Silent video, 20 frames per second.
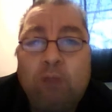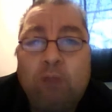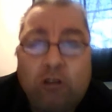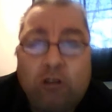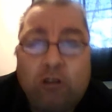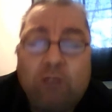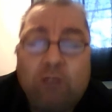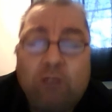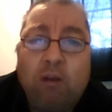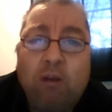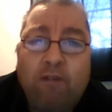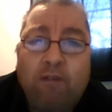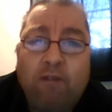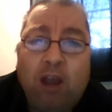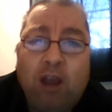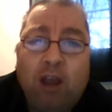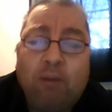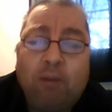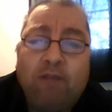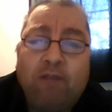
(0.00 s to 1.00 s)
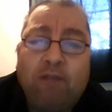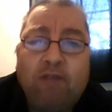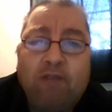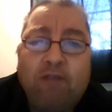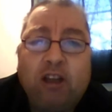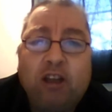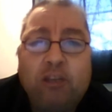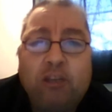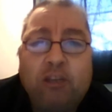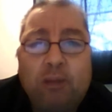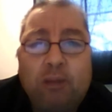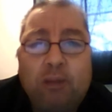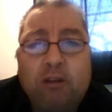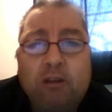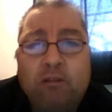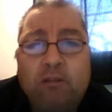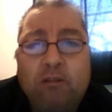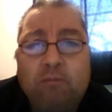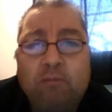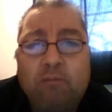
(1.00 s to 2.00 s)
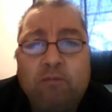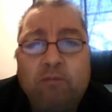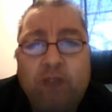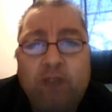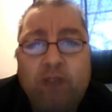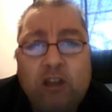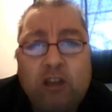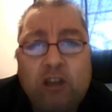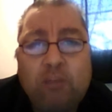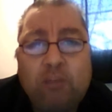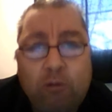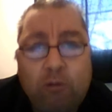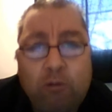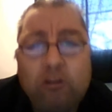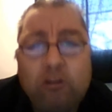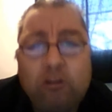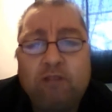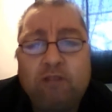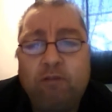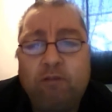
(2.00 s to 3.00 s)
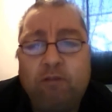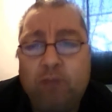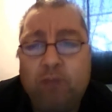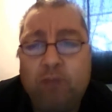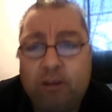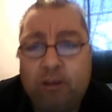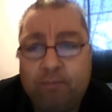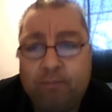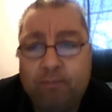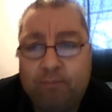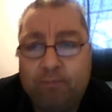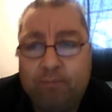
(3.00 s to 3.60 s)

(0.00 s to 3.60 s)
most of my family and friends have been very supportive of me,